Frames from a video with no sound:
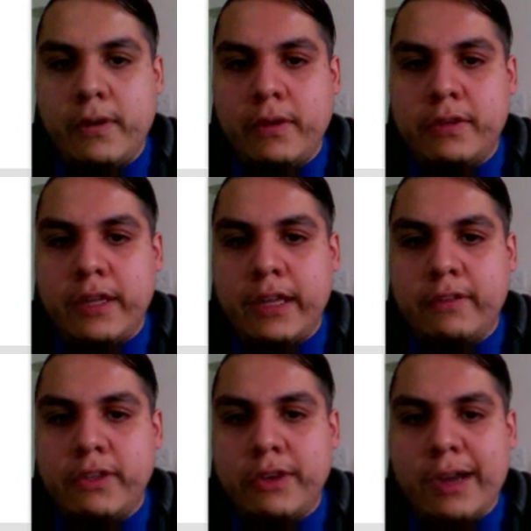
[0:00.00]
negative
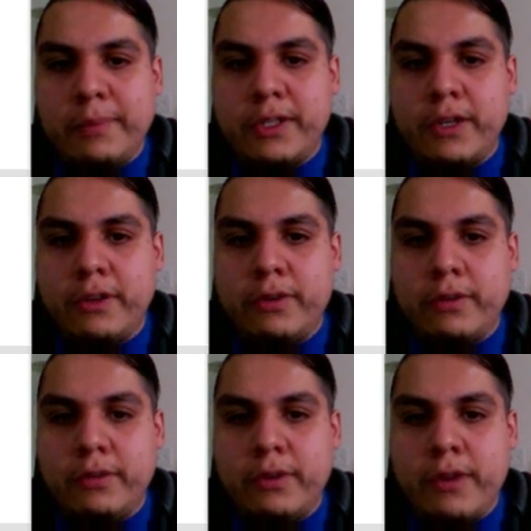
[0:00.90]
2 comma 0,
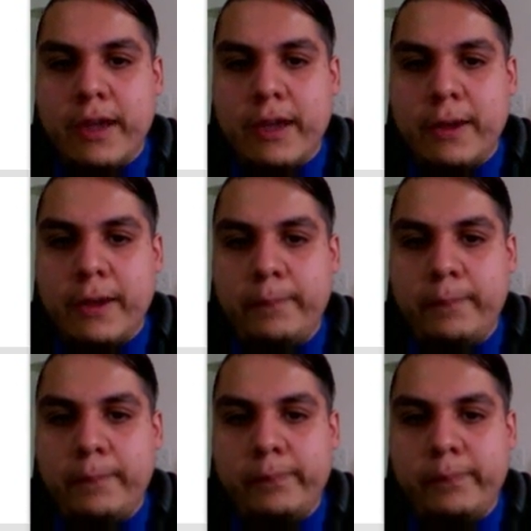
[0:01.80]
you get
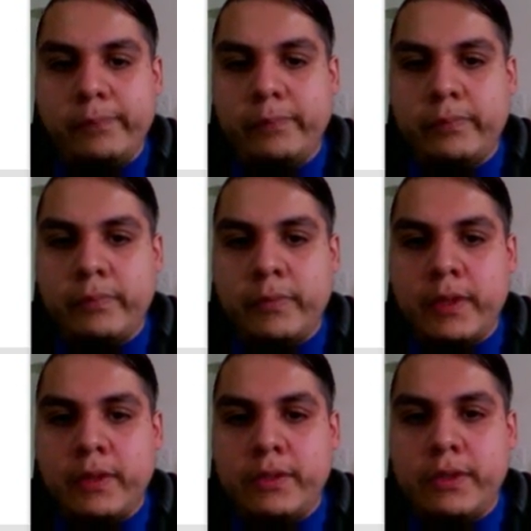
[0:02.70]

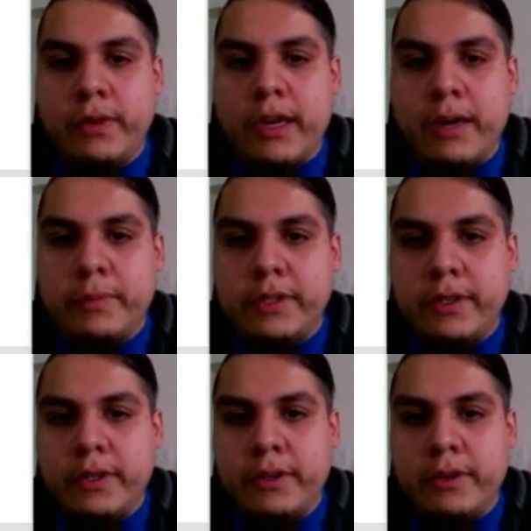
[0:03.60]
2 comma
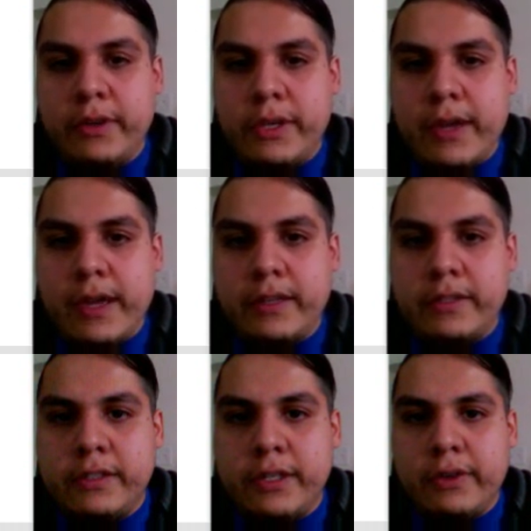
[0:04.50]
0, and you get
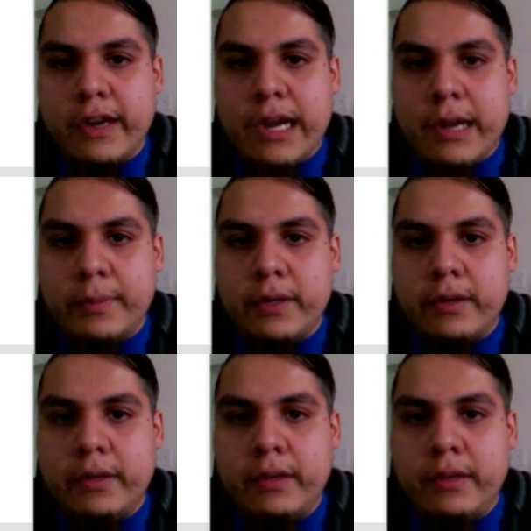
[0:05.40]
0 comma
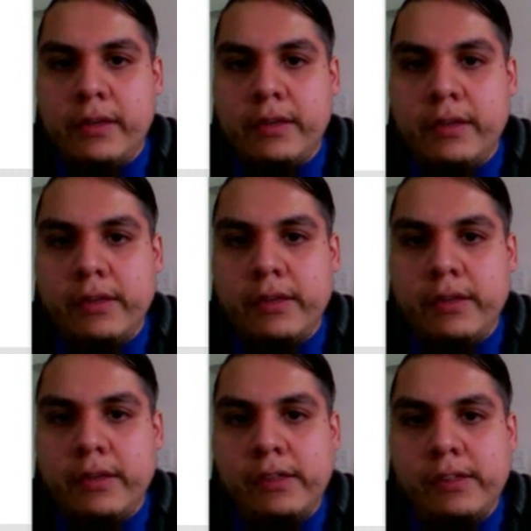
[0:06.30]

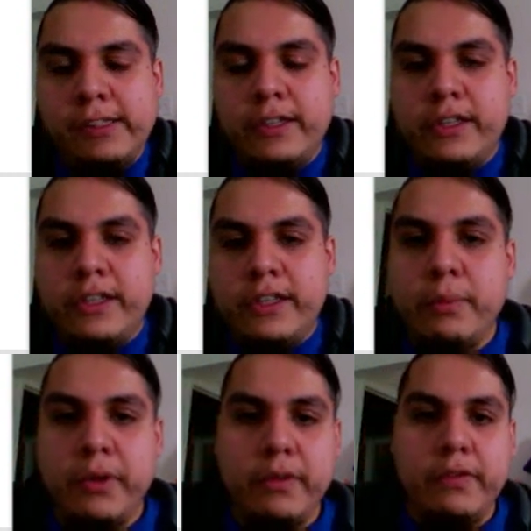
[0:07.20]
cube
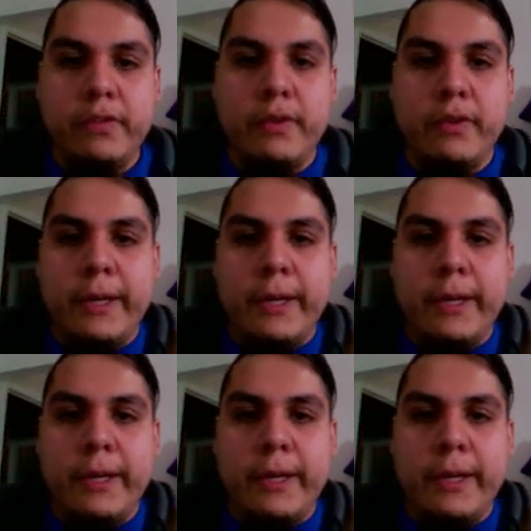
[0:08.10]
root of 3.